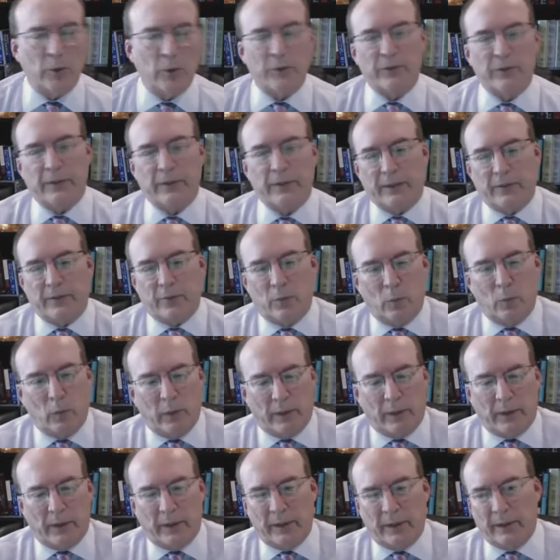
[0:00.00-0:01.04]
that's
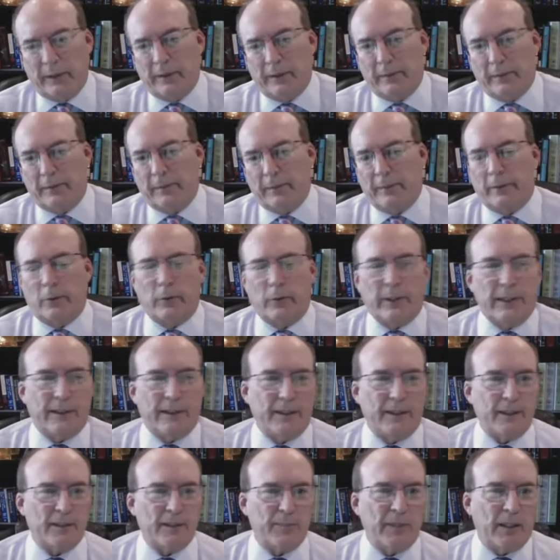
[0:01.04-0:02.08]
one of the great
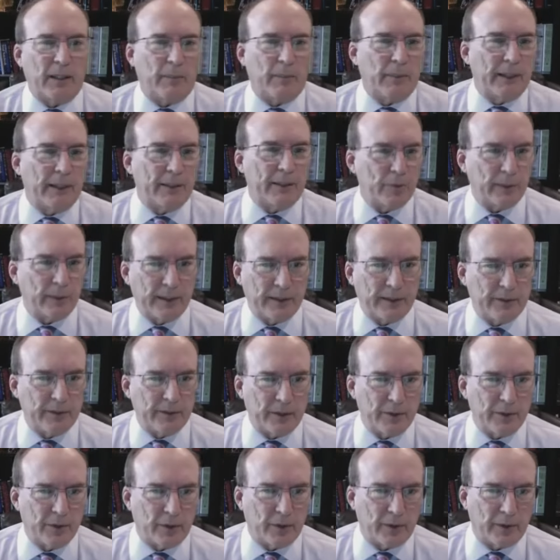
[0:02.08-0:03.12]
things about my
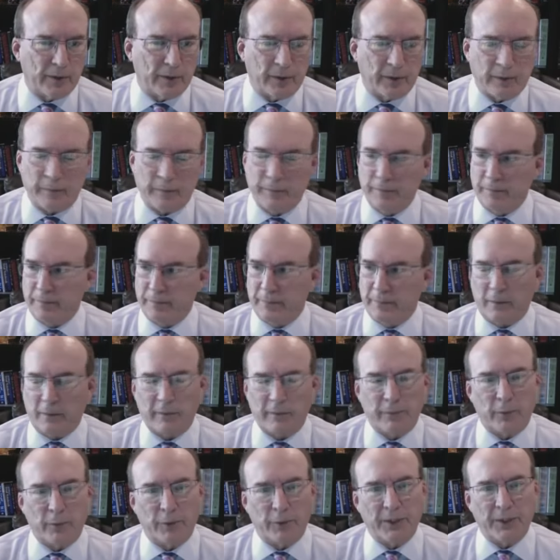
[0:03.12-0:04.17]
transition to
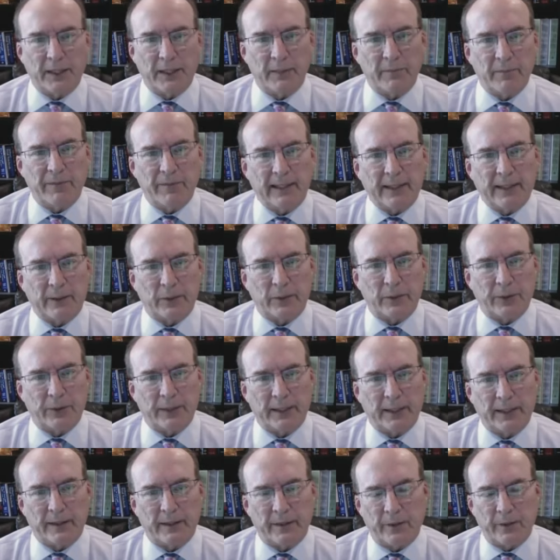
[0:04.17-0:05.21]
full-time faculty
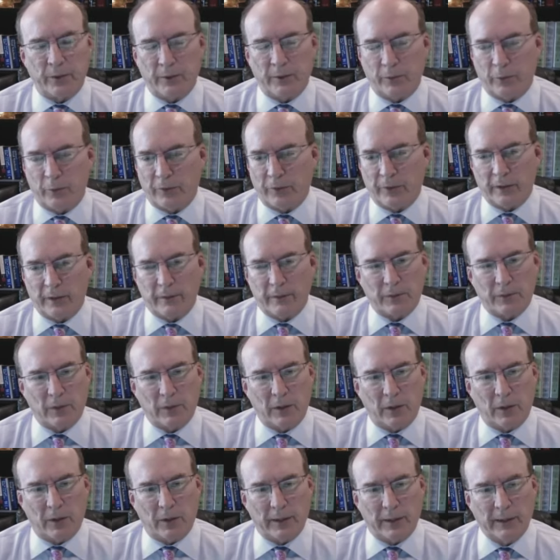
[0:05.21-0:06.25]
at the University of
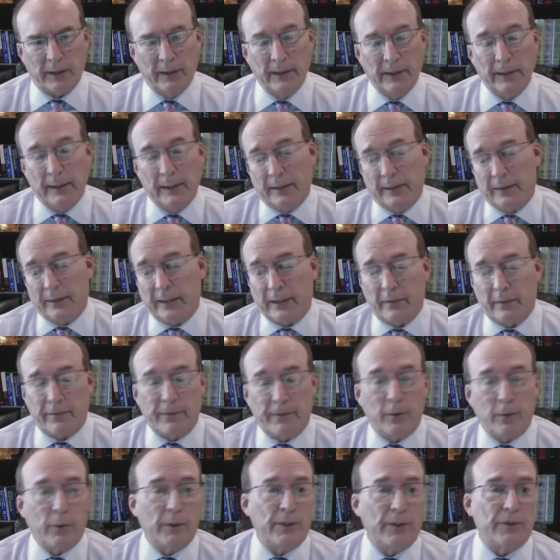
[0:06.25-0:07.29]
Florida, is I can
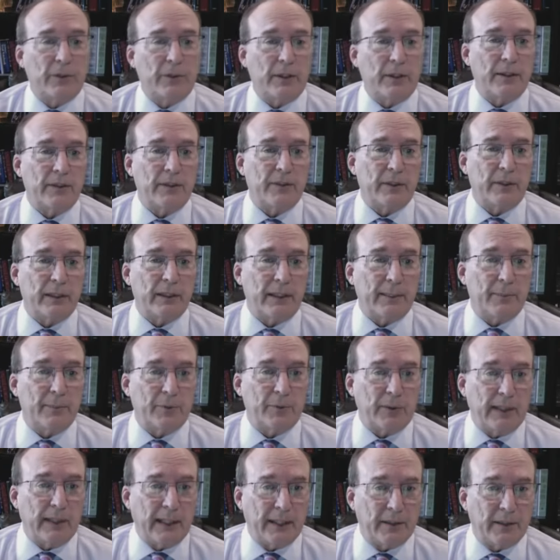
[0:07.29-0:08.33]
focus on this and keep
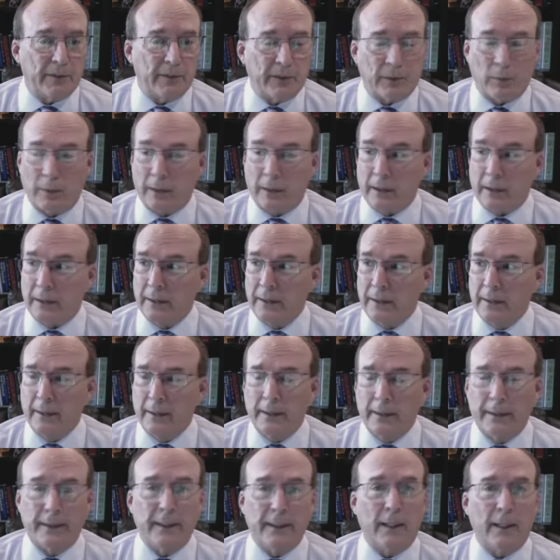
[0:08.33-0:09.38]
track of it while
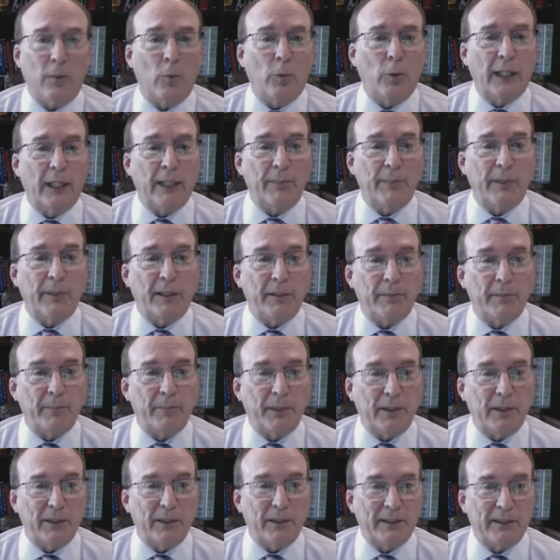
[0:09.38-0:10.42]
not worrying about
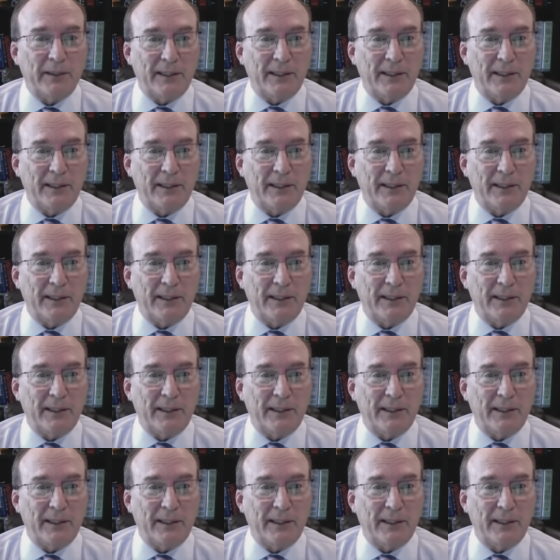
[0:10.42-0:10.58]
billing